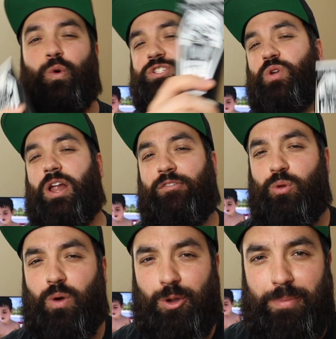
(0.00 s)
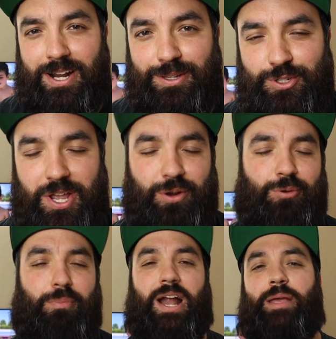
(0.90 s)
What's going on, everyone? Welcome back to the channel.
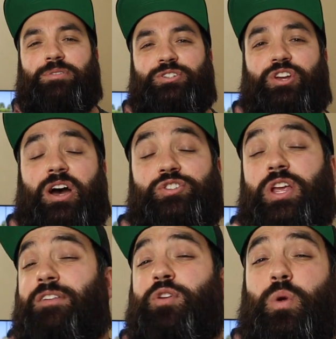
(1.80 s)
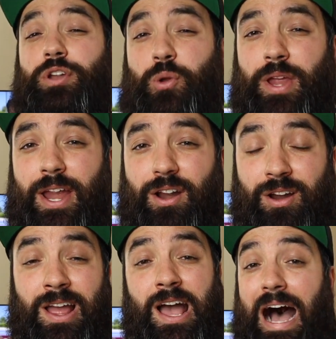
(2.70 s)
My name is Josh. If you are new
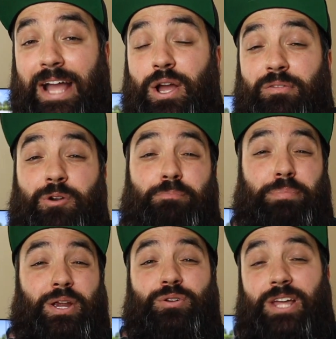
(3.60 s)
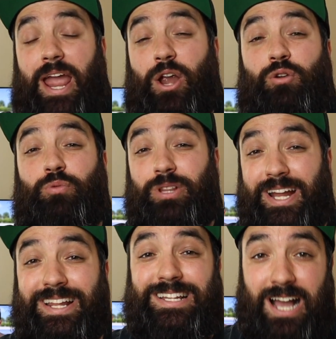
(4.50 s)
here, I cover beard care
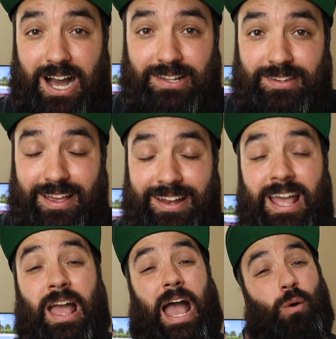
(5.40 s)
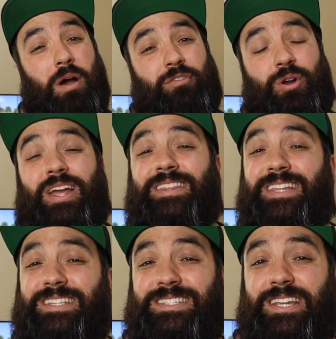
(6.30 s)
related content. However, in
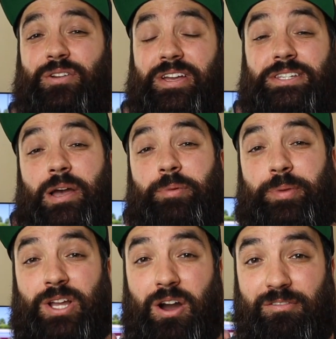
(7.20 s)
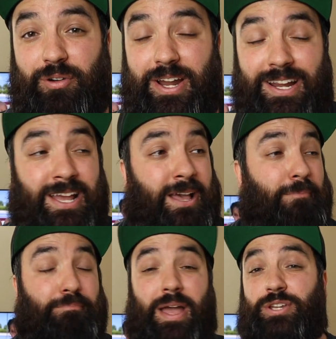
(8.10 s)
this series, I'm going to be covering
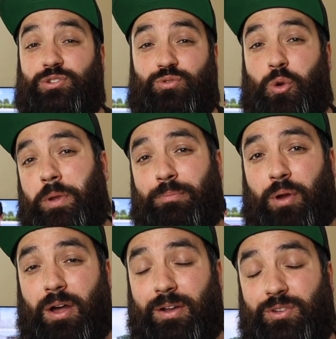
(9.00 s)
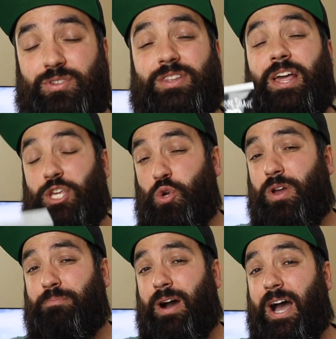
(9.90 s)
men's grooming products that you
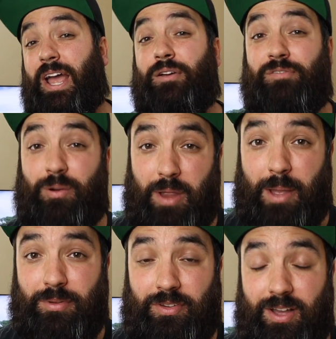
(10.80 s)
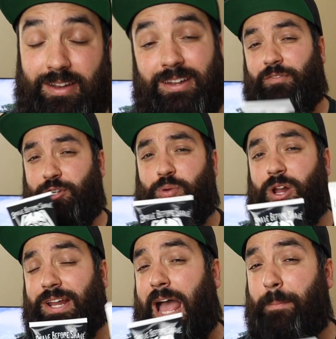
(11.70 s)
can buy from Amazon. The first
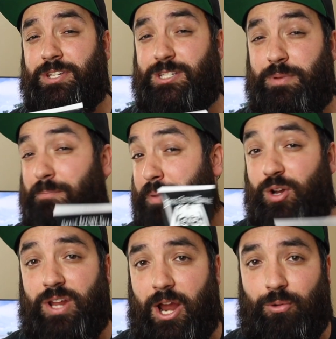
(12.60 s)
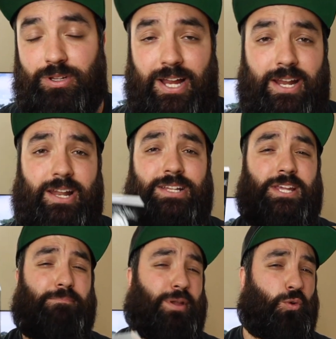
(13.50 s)
product happens to be beard care related. It's
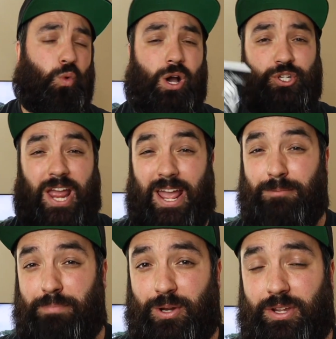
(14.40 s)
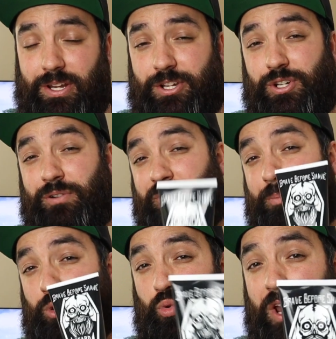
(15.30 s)
a beard wash and beard conditioner
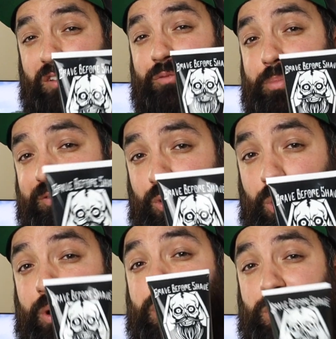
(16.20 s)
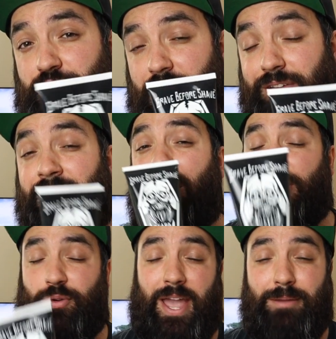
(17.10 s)
from Grave Before Shave.
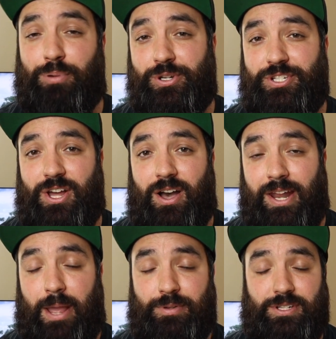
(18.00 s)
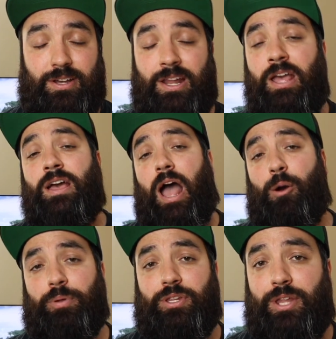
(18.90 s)
You can purchase it on Amazon.
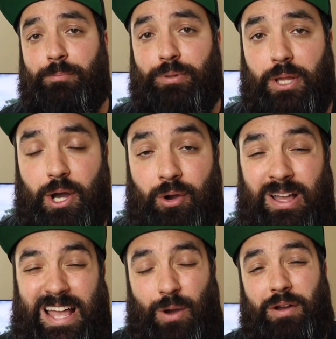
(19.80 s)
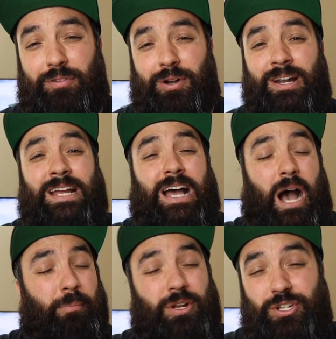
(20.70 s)
I'll put the link below. However,
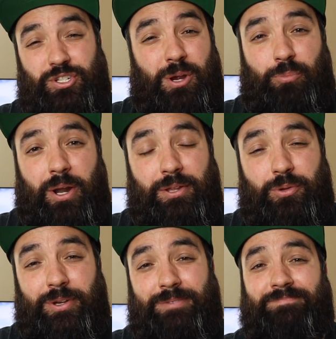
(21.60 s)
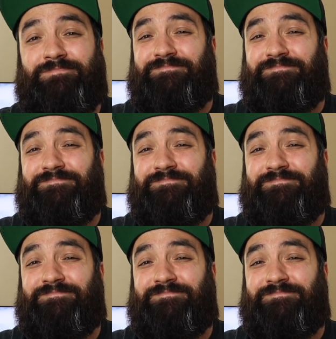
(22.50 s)
I'm going to just jump right into it.